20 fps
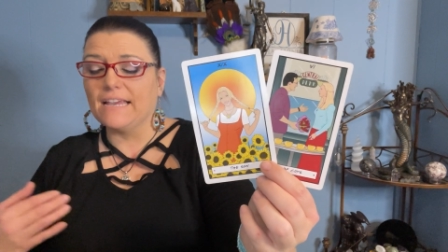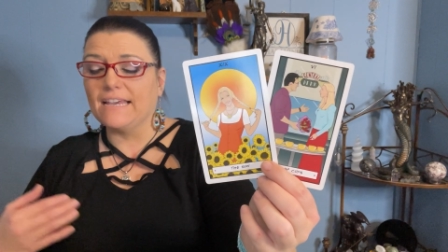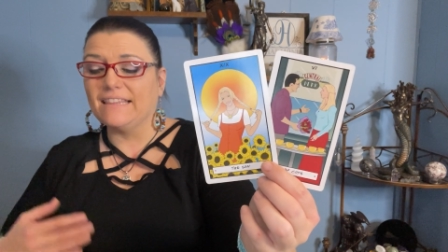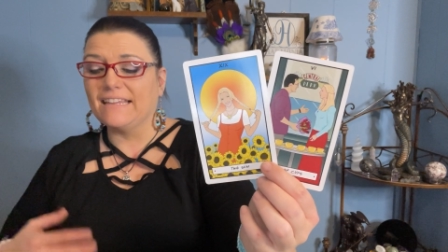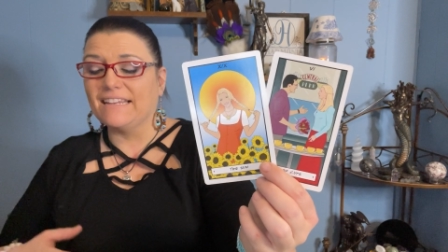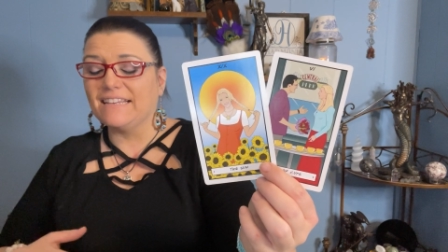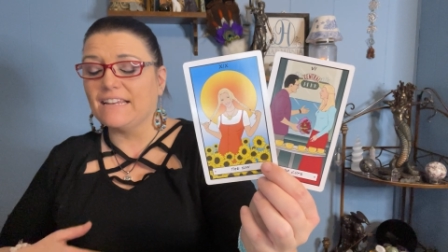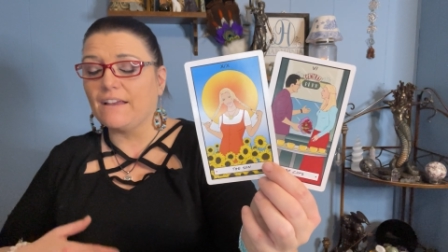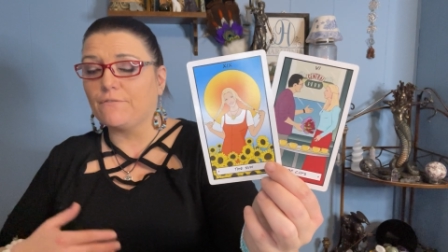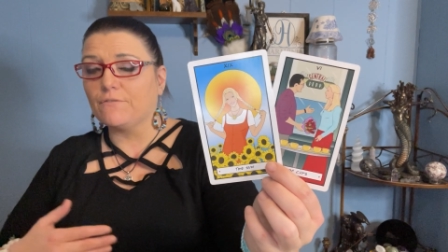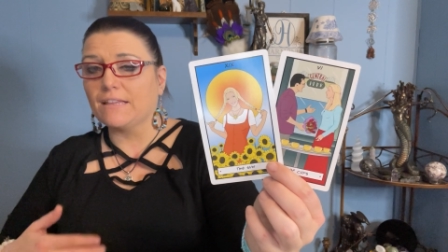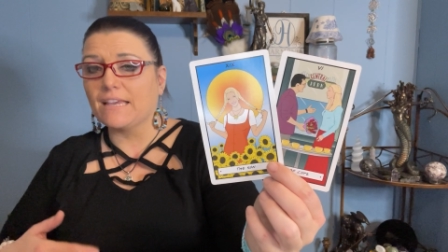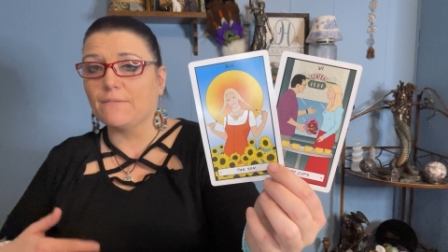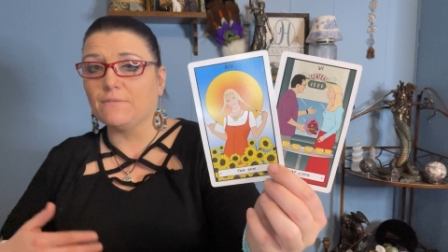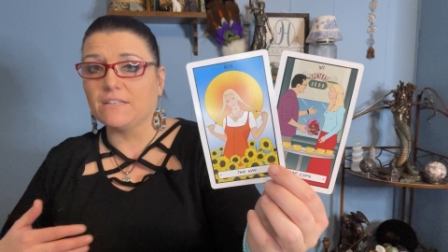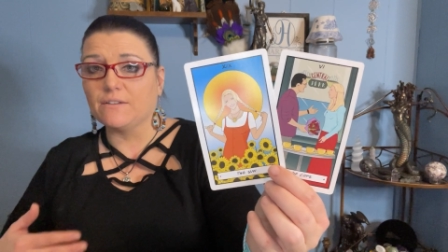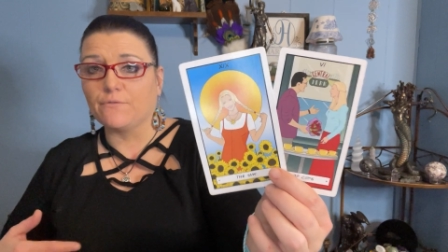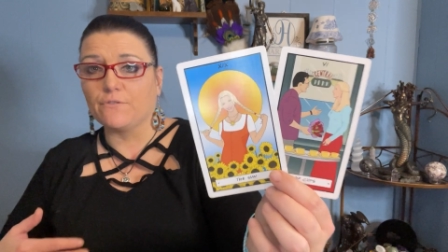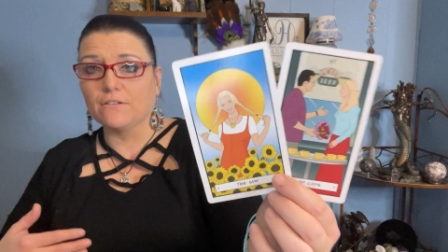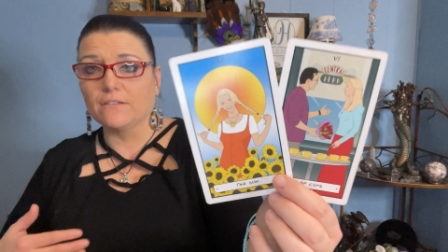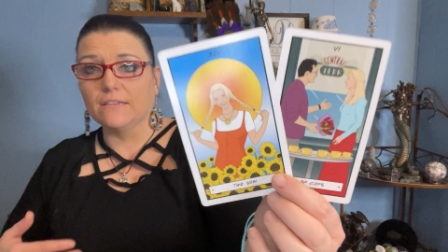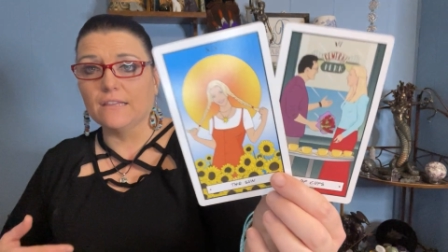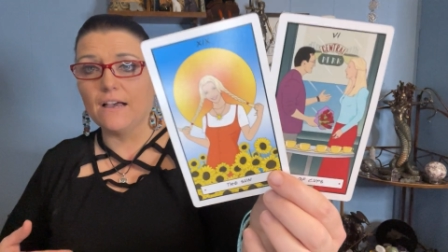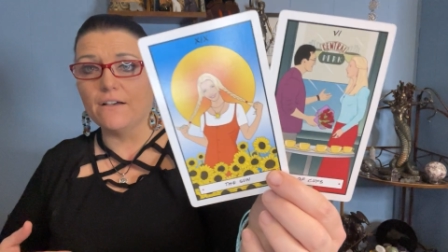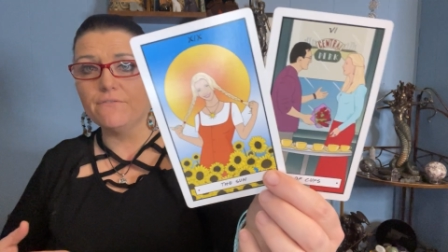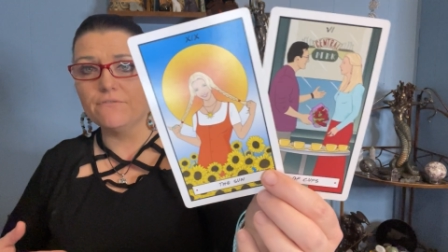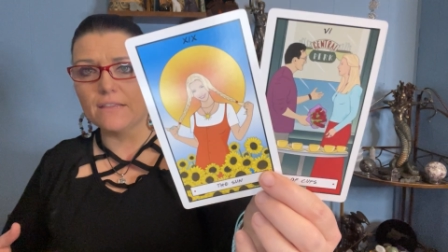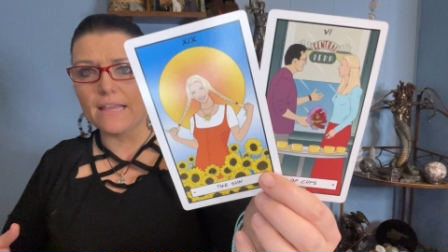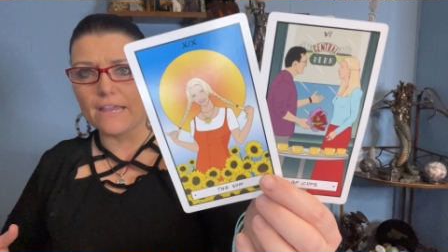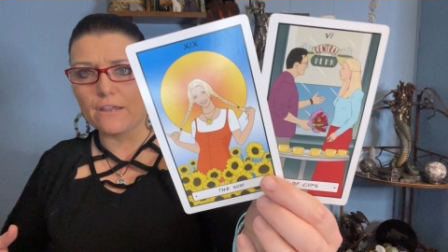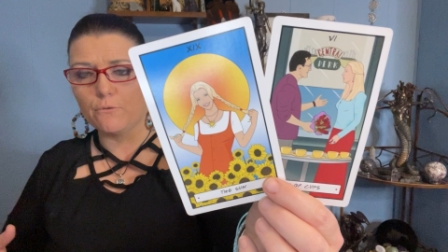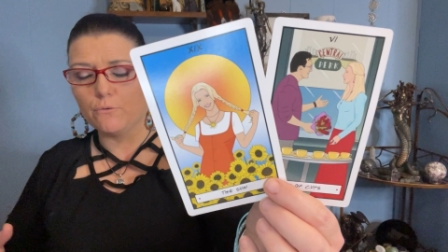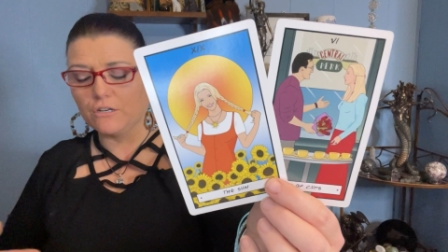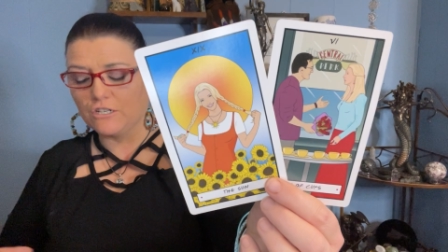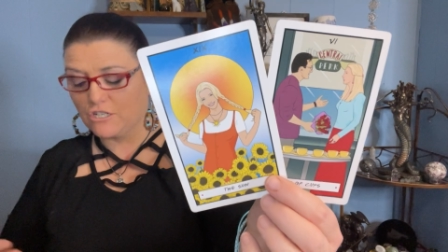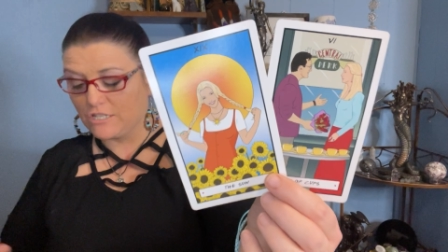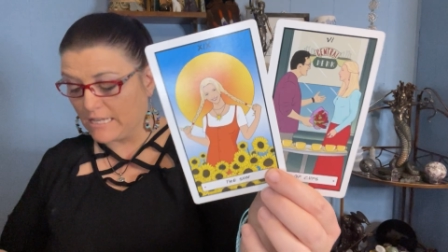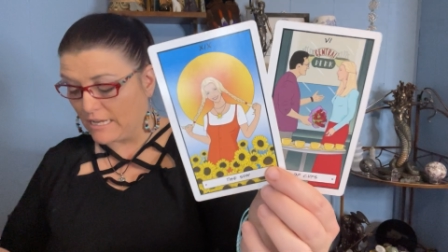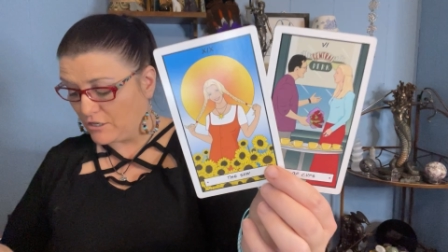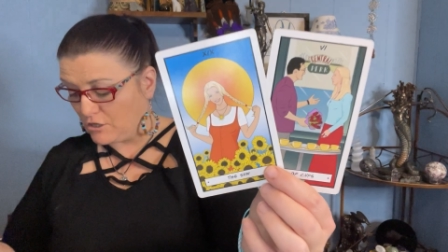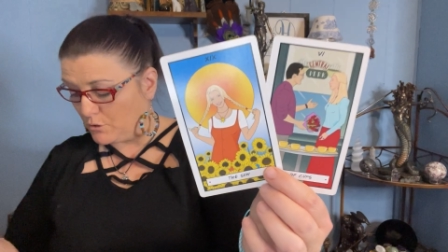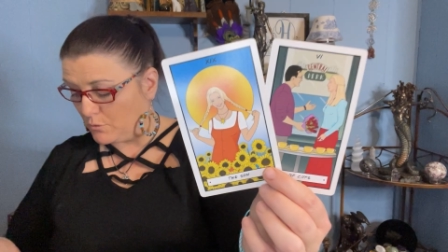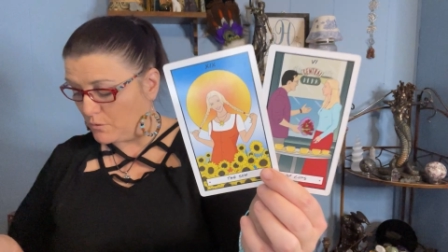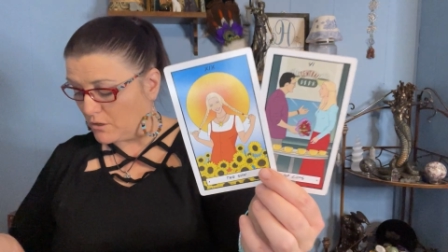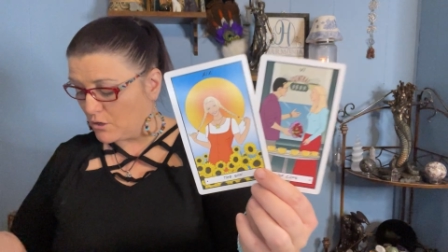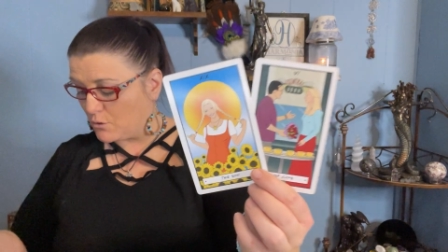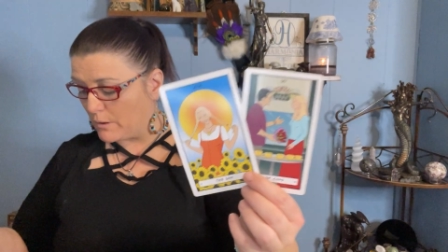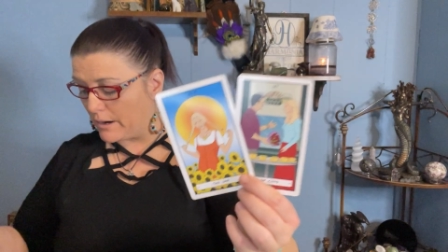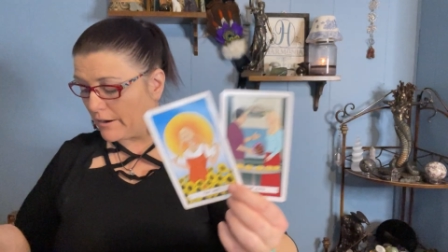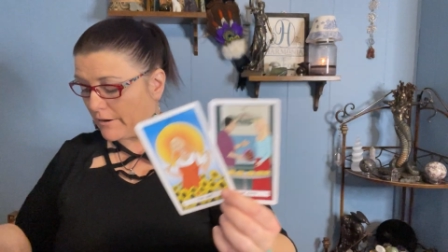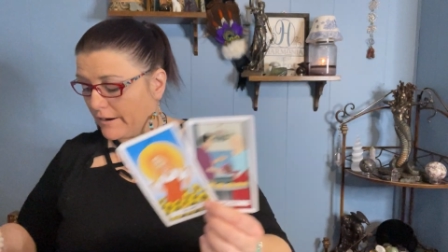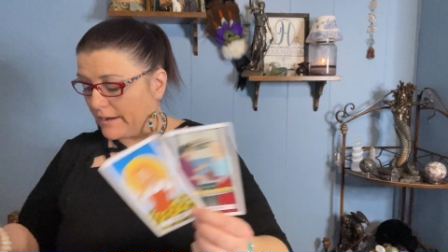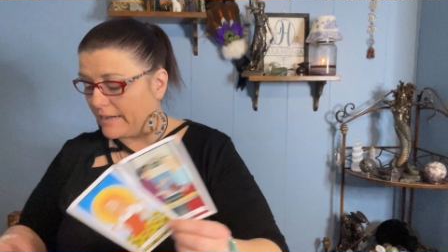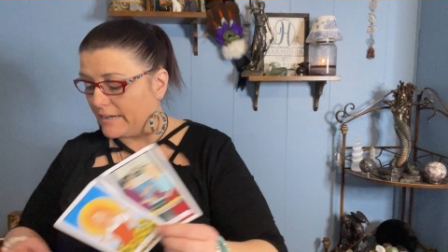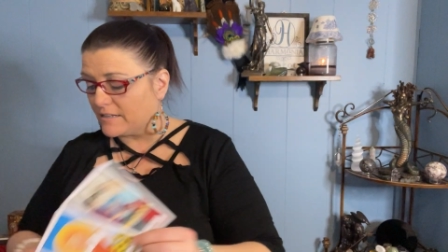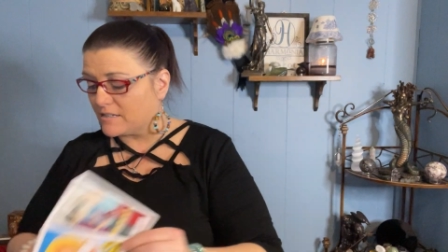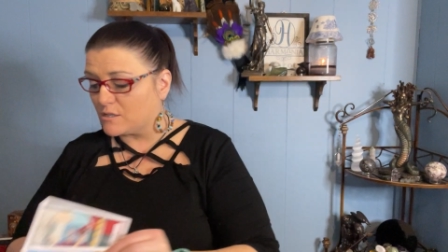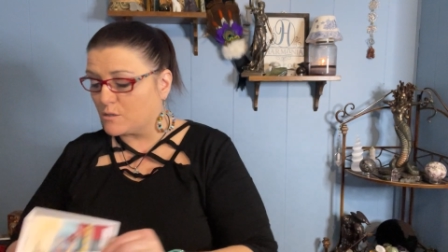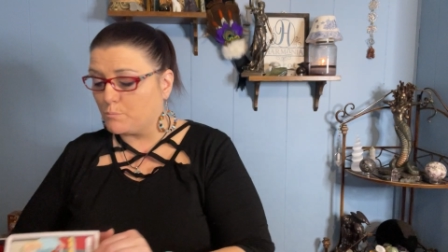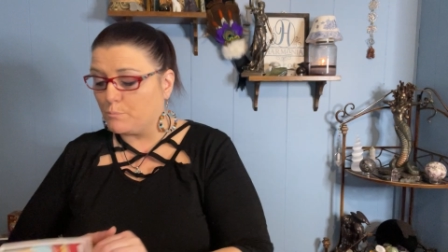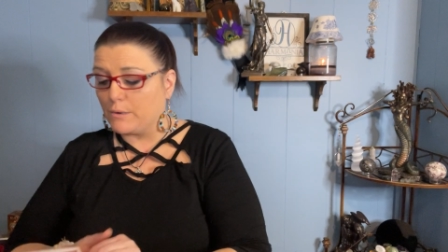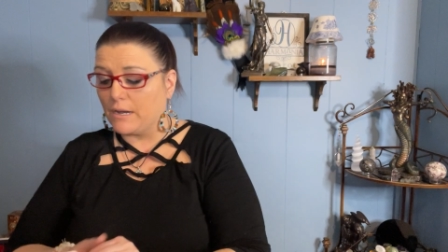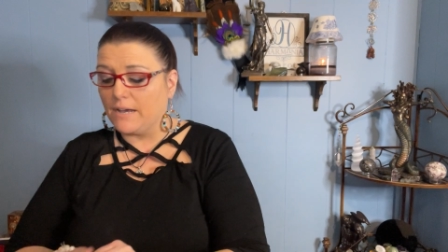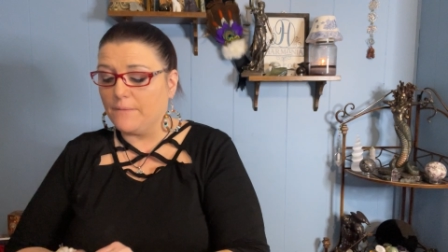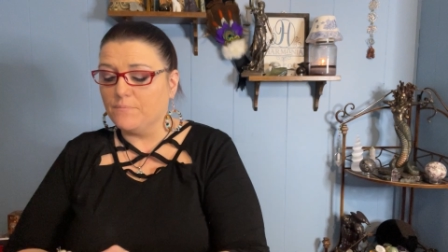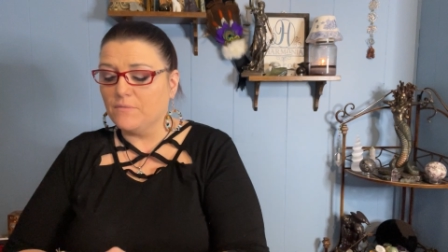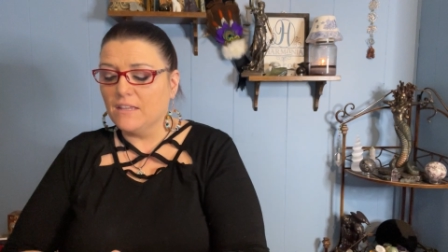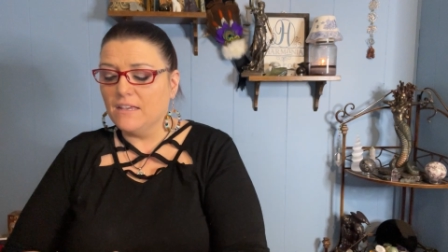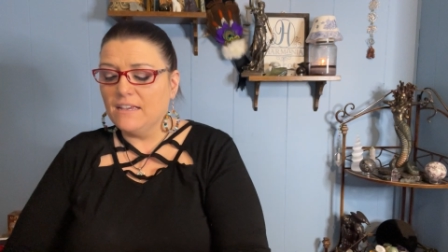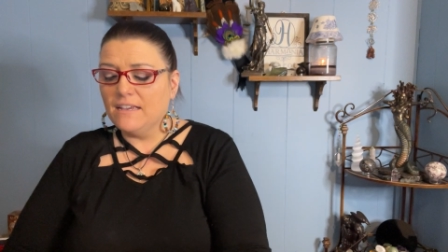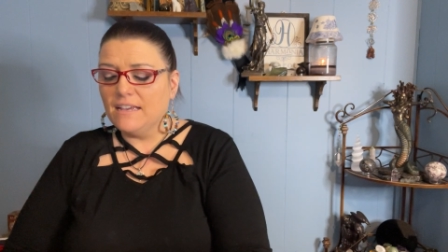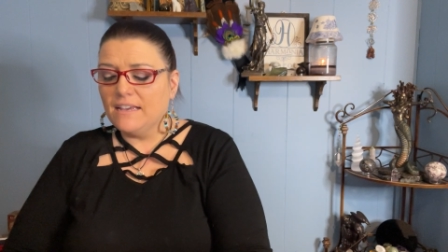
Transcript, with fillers: and they definitely have a different love language than you, Aquarius, but